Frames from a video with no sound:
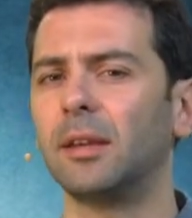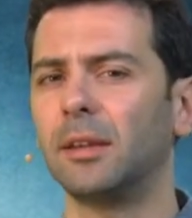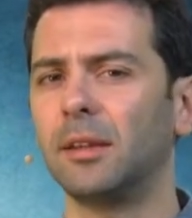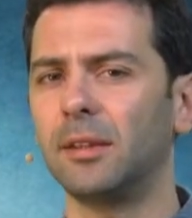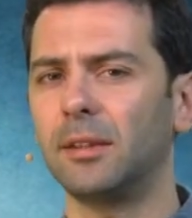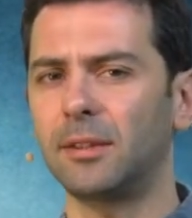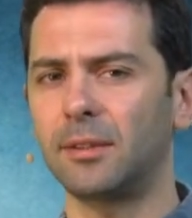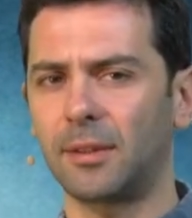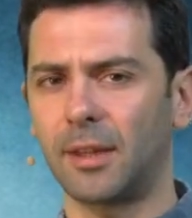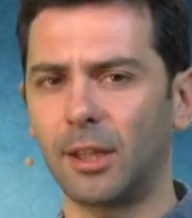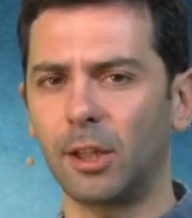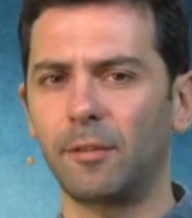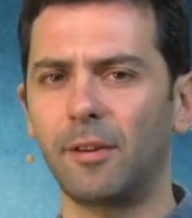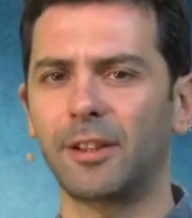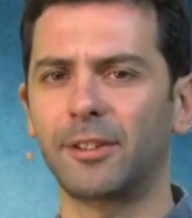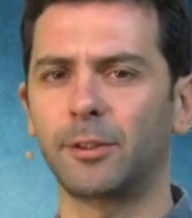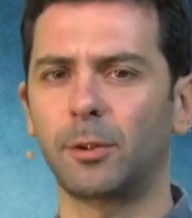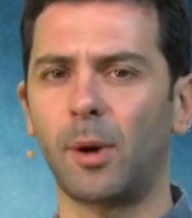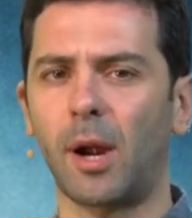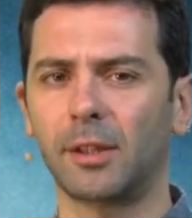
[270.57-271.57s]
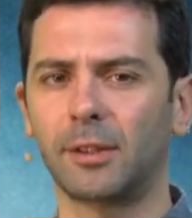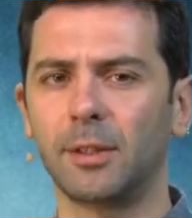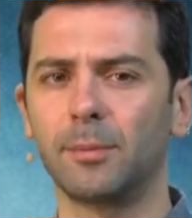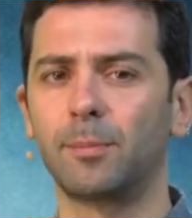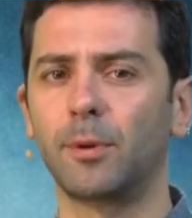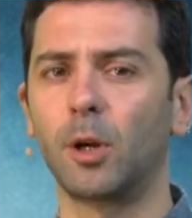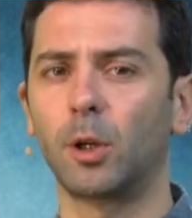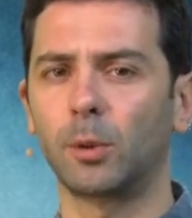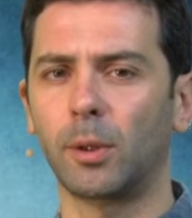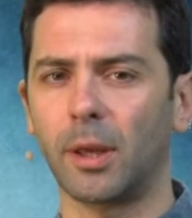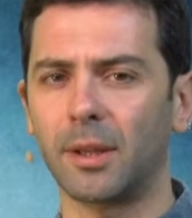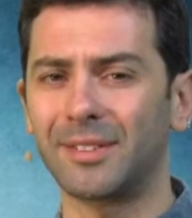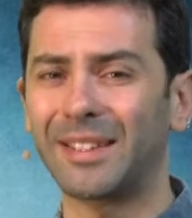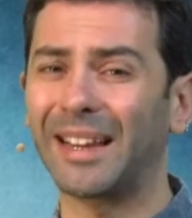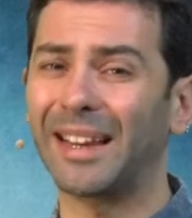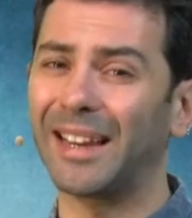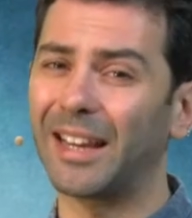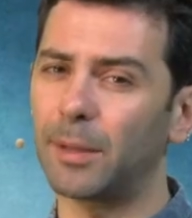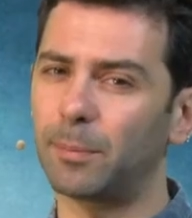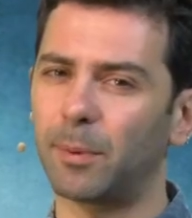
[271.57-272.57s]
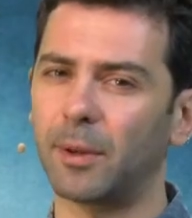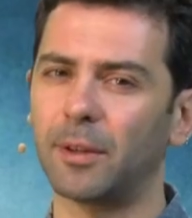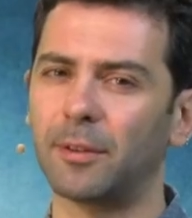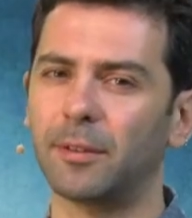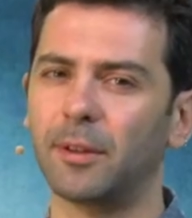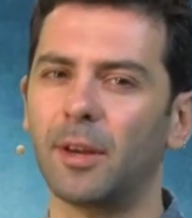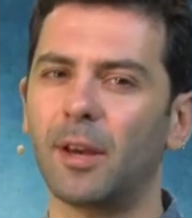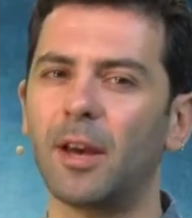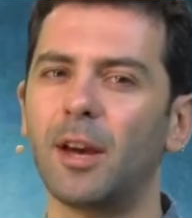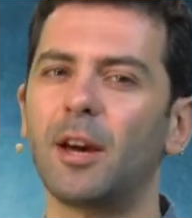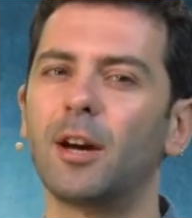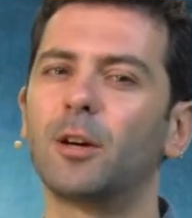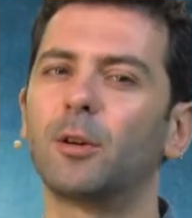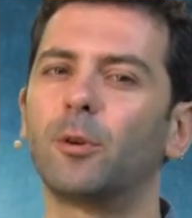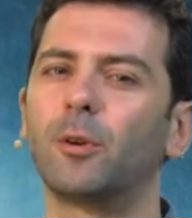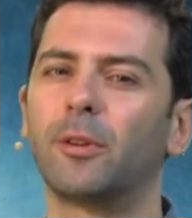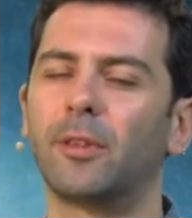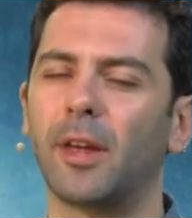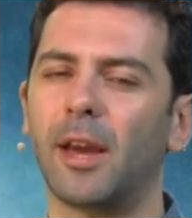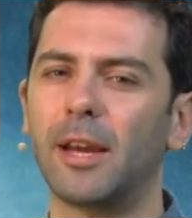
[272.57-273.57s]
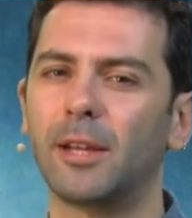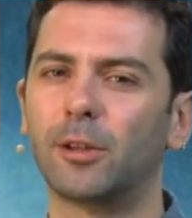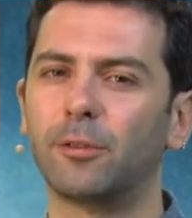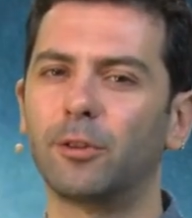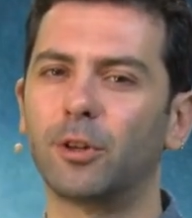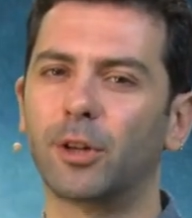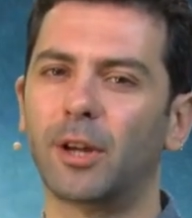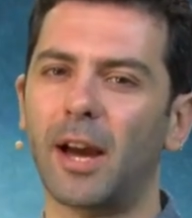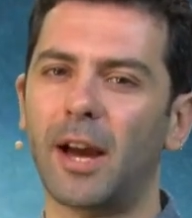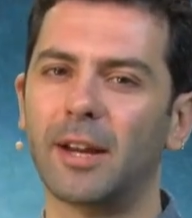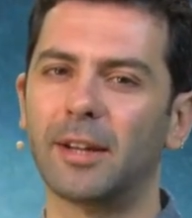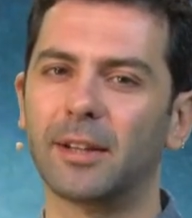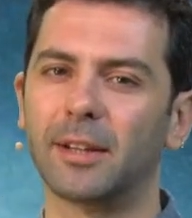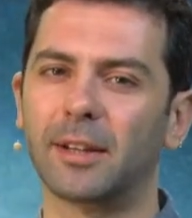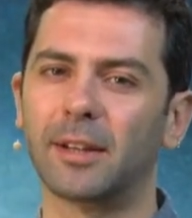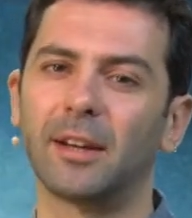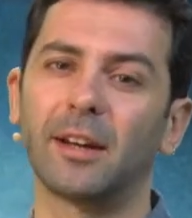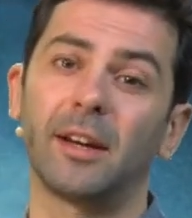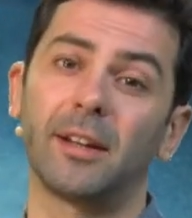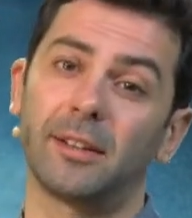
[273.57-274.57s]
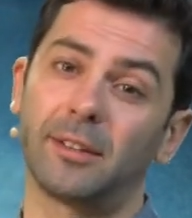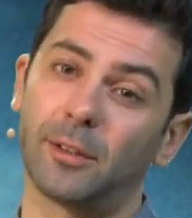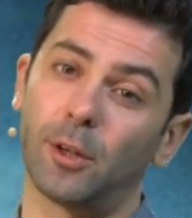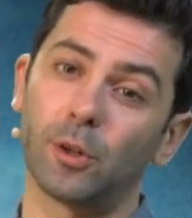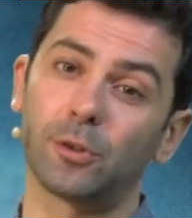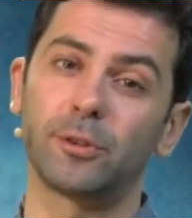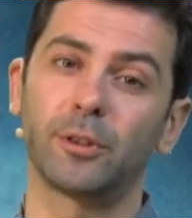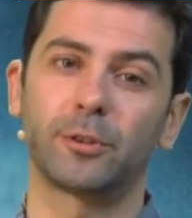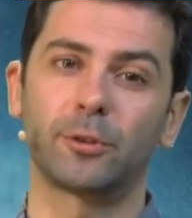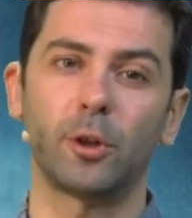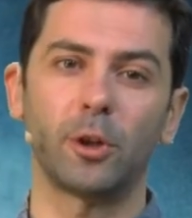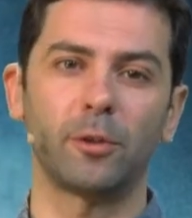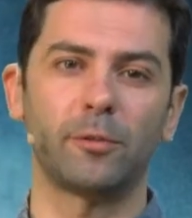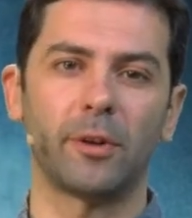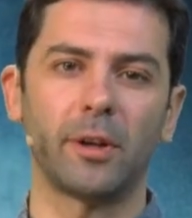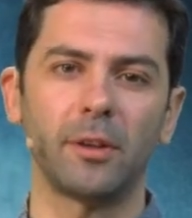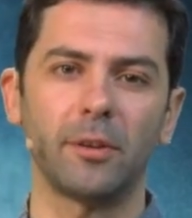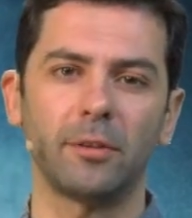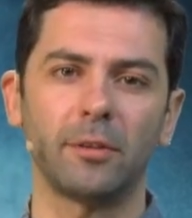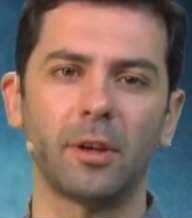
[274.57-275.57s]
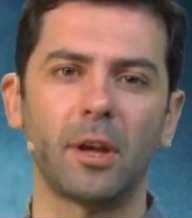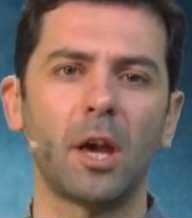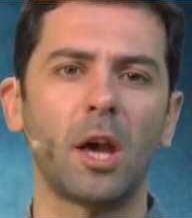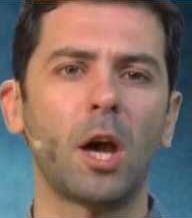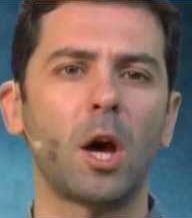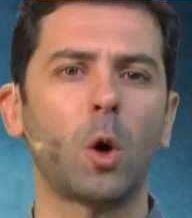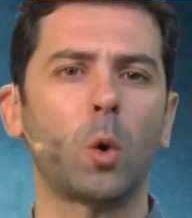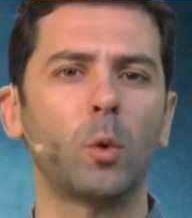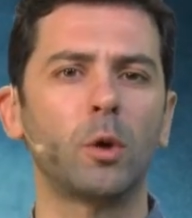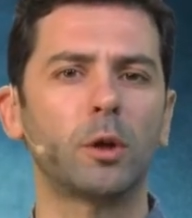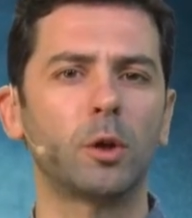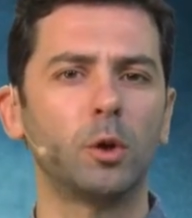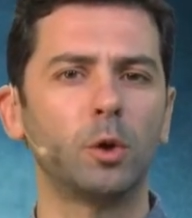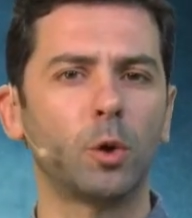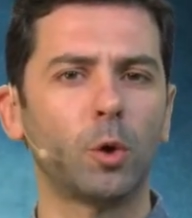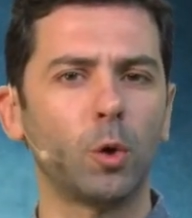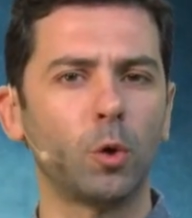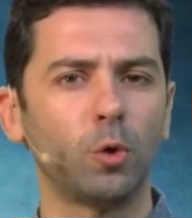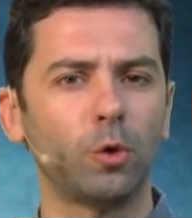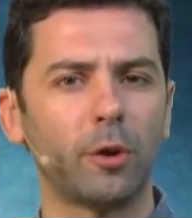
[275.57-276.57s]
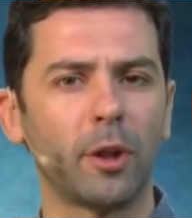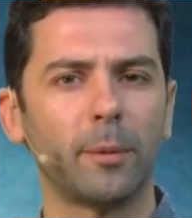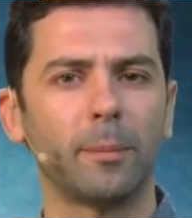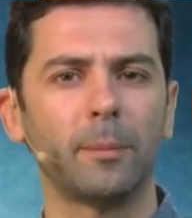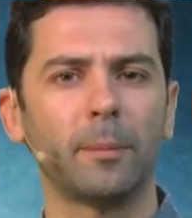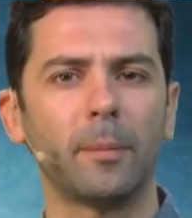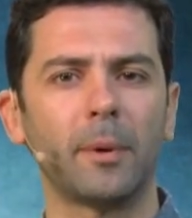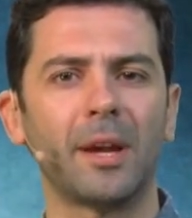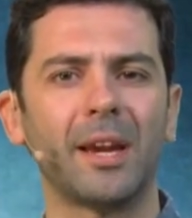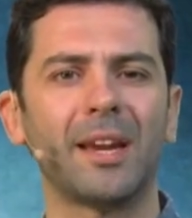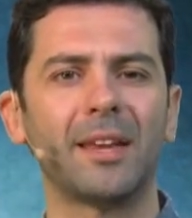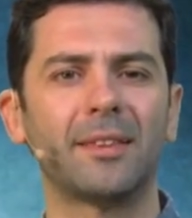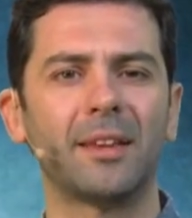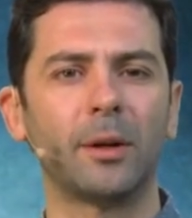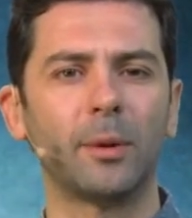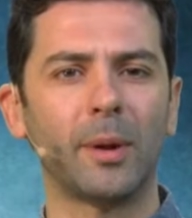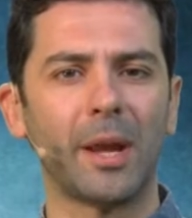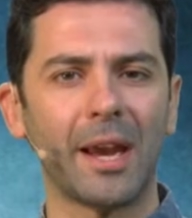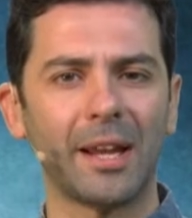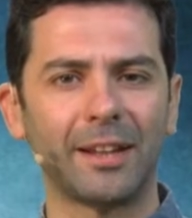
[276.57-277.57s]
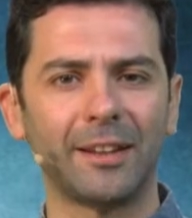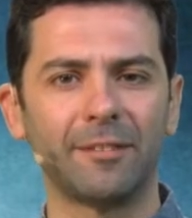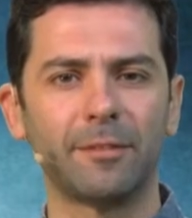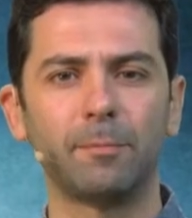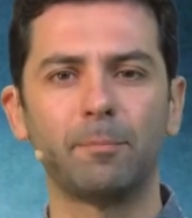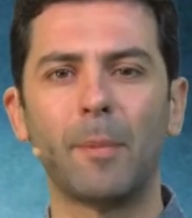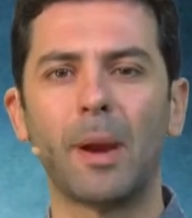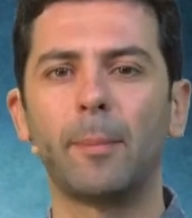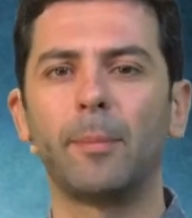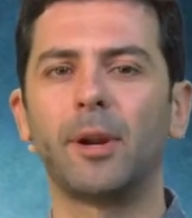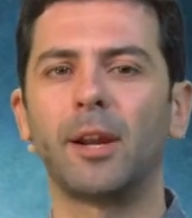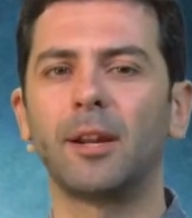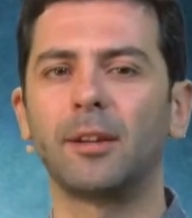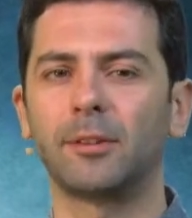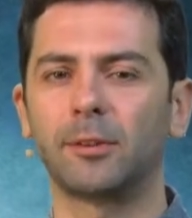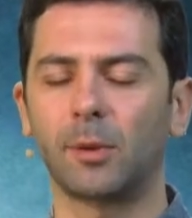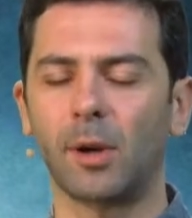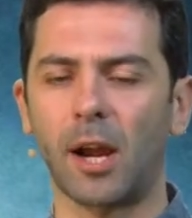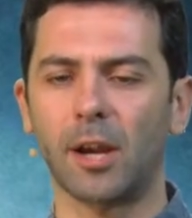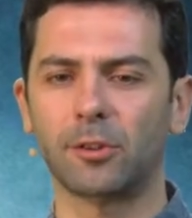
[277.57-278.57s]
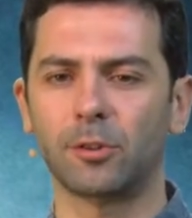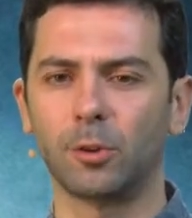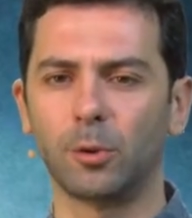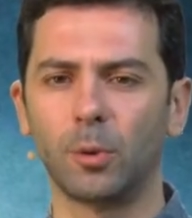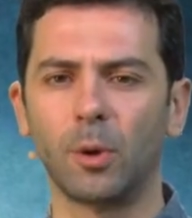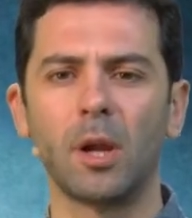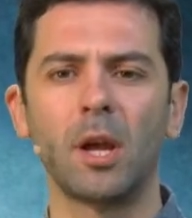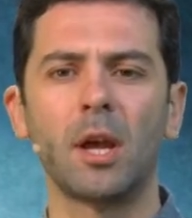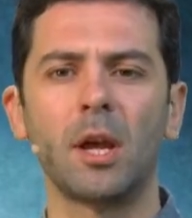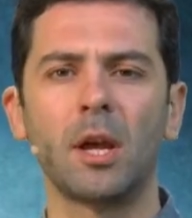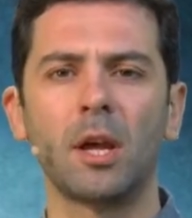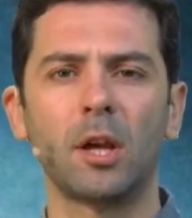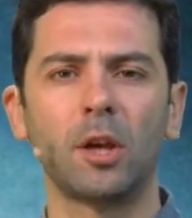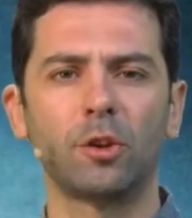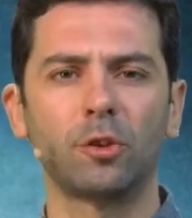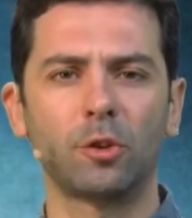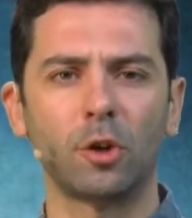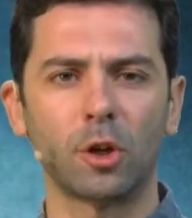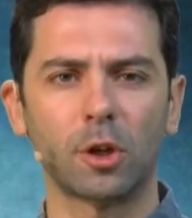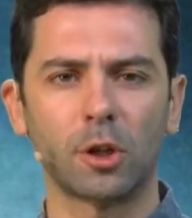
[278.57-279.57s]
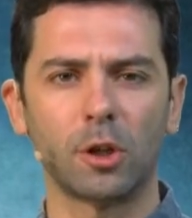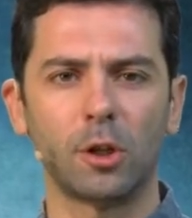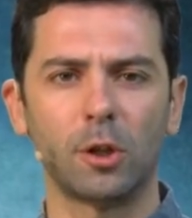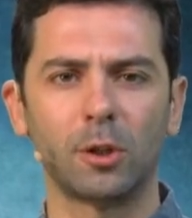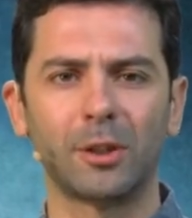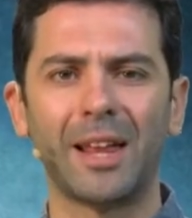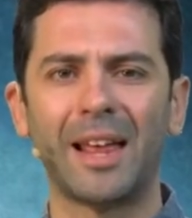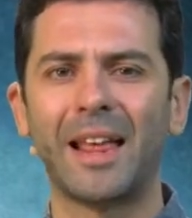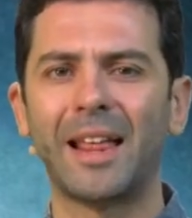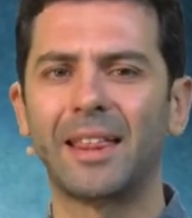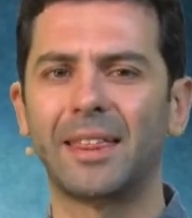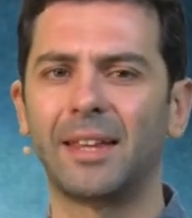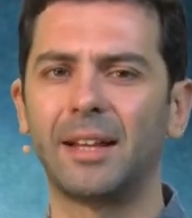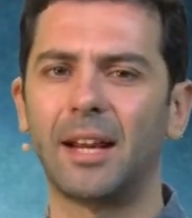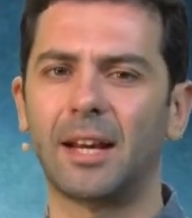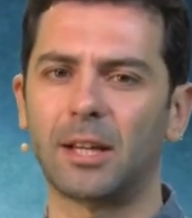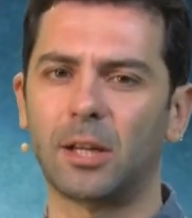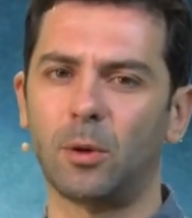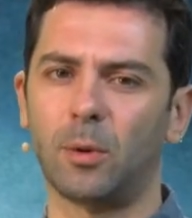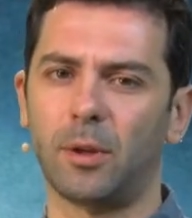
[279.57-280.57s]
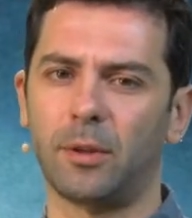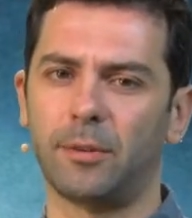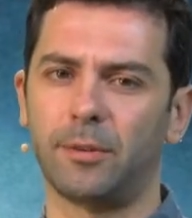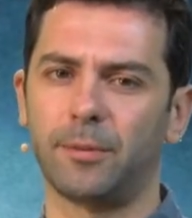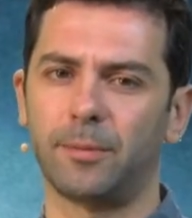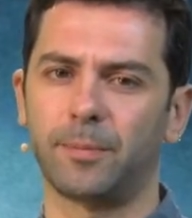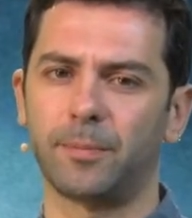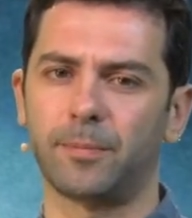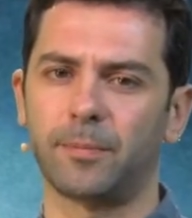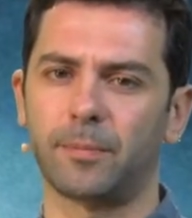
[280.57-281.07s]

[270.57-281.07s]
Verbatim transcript: instead of extracting proteins and lipids with the aid of organic and toxic solvents, we could use them in their native membrane structure, so-called thylakoids.